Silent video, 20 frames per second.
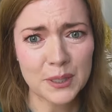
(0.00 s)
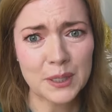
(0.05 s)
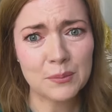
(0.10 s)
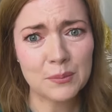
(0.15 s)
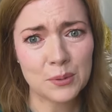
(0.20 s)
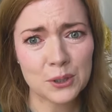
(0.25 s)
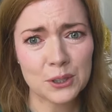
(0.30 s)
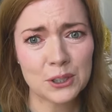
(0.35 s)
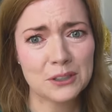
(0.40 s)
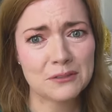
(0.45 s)

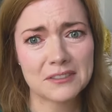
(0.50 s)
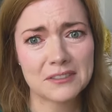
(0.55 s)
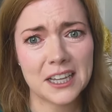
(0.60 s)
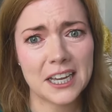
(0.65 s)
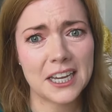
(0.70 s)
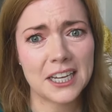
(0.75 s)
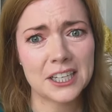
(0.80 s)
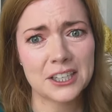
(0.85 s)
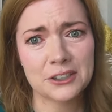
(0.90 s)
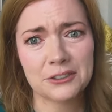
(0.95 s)
people of
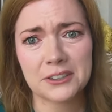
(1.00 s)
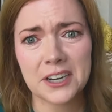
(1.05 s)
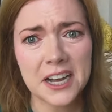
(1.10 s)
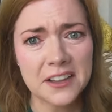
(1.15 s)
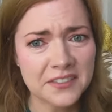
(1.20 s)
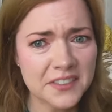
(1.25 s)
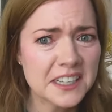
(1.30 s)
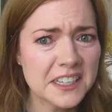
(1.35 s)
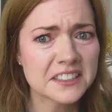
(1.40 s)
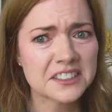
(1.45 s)
like, you're
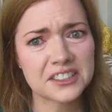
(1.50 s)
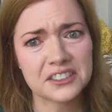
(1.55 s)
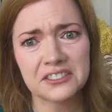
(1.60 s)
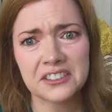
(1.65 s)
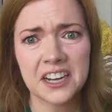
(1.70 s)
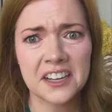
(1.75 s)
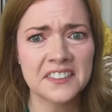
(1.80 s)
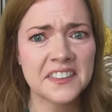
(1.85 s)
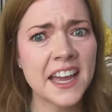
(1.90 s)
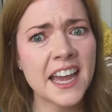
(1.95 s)
not this, you're
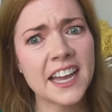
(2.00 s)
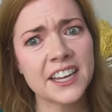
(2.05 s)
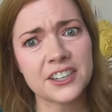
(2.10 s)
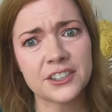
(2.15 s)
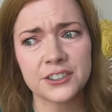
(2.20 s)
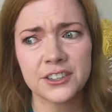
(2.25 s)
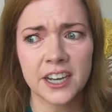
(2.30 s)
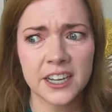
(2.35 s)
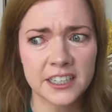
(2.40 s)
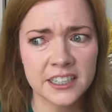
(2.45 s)
not that,
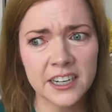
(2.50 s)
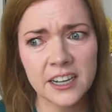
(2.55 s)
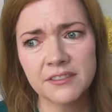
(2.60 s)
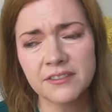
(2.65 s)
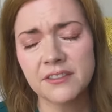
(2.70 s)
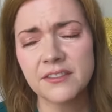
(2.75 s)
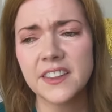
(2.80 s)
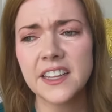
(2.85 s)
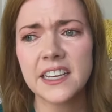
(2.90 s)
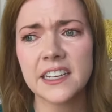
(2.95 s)
you're not
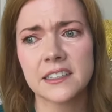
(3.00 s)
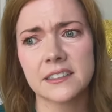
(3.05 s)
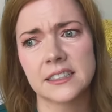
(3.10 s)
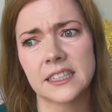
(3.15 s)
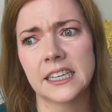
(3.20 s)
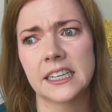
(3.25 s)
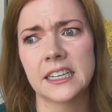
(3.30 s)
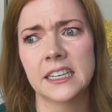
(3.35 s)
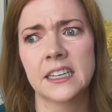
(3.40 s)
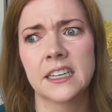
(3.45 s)
enough of this.
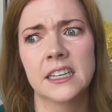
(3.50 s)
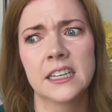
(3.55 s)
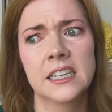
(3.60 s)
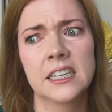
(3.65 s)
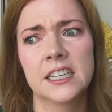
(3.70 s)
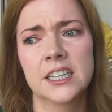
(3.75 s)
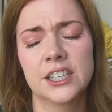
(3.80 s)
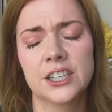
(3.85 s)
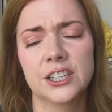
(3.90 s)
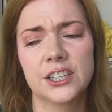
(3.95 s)
Like,
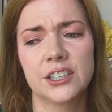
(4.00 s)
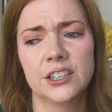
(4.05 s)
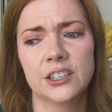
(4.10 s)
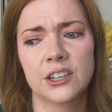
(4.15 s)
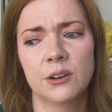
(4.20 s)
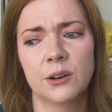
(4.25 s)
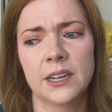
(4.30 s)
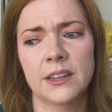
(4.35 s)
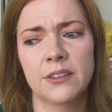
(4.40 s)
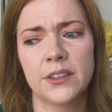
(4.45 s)
you
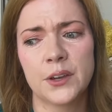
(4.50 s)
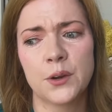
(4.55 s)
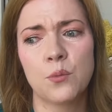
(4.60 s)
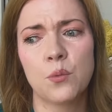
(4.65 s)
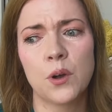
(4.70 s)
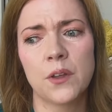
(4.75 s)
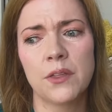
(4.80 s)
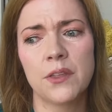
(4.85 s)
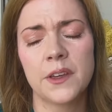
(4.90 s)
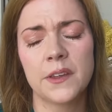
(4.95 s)
know, I think
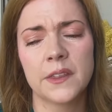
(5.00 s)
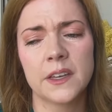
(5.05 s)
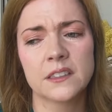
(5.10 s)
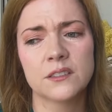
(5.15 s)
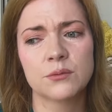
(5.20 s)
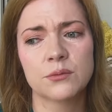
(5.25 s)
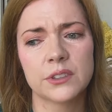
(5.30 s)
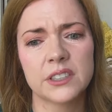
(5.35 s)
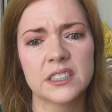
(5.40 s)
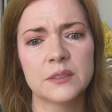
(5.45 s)
one thing
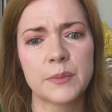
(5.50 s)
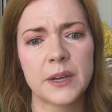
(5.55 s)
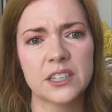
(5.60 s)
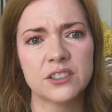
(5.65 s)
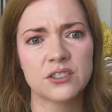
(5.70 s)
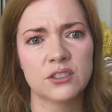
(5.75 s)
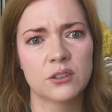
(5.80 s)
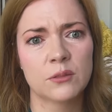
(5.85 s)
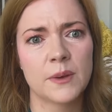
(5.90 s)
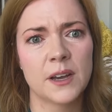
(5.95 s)
that's really
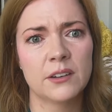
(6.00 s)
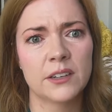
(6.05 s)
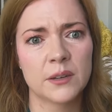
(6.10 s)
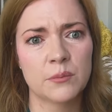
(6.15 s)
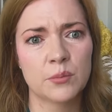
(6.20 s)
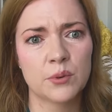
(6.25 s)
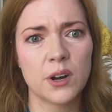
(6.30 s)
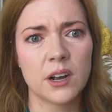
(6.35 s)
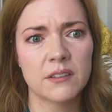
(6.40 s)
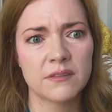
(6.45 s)
special about
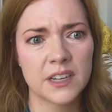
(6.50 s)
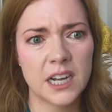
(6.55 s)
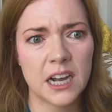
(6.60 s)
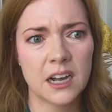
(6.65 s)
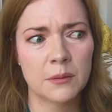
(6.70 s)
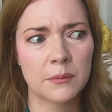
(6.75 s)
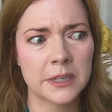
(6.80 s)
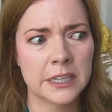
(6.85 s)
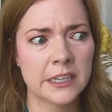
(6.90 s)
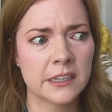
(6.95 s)
improv
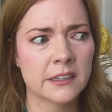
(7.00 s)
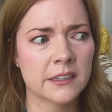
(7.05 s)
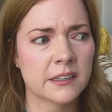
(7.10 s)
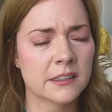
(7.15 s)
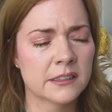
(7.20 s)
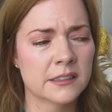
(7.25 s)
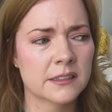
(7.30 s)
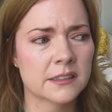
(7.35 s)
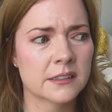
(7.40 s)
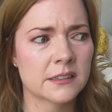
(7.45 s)
comedy
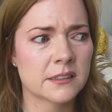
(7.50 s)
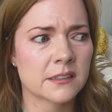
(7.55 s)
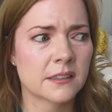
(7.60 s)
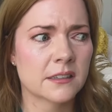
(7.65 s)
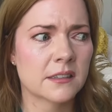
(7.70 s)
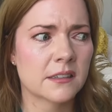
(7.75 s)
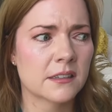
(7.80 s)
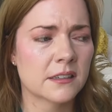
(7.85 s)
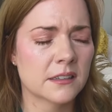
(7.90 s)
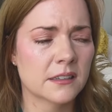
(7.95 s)
is
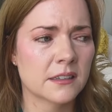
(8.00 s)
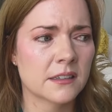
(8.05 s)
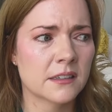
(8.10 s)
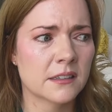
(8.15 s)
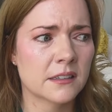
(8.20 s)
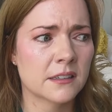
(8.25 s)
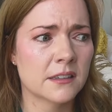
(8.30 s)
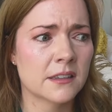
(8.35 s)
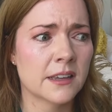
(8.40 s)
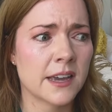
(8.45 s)

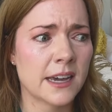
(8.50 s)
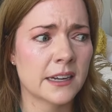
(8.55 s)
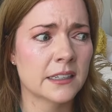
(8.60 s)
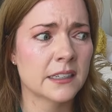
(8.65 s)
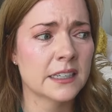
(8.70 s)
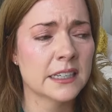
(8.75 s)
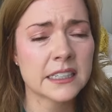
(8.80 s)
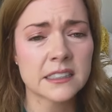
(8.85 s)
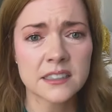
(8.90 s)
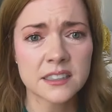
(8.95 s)
that
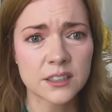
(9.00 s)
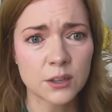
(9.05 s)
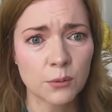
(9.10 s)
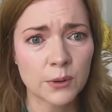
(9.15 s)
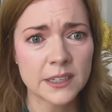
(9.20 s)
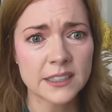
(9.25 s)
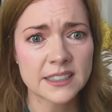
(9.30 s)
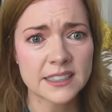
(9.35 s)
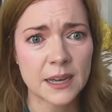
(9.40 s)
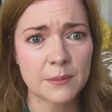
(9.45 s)
it is so
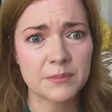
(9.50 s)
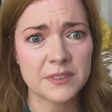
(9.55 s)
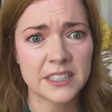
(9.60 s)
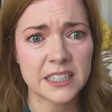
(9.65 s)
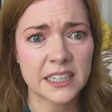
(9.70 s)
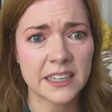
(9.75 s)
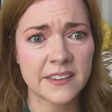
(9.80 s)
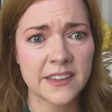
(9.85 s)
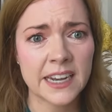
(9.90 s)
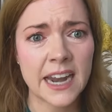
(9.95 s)

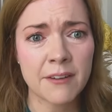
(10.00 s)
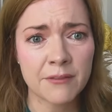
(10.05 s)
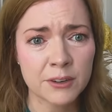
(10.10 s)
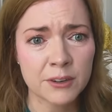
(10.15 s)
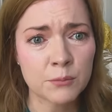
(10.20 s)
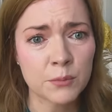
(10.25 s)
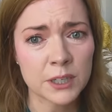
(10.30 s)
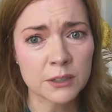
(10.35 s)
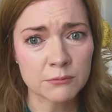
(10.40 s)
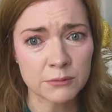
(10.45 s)
accepting and that
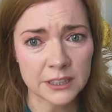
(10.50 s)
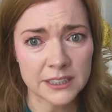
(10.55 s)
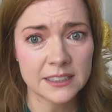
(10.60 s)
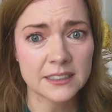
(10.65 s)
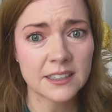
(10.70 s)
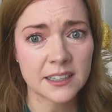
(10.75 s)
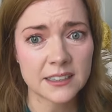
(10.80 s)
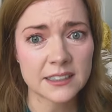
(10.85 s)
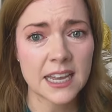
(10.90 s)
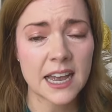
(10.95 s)
everyone really
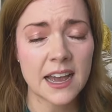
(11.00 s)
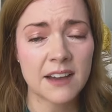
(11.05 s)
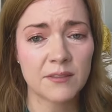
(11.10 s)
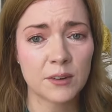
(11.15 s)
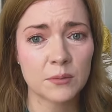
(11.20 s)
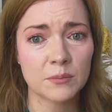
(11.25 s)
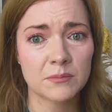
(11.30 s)
does have a,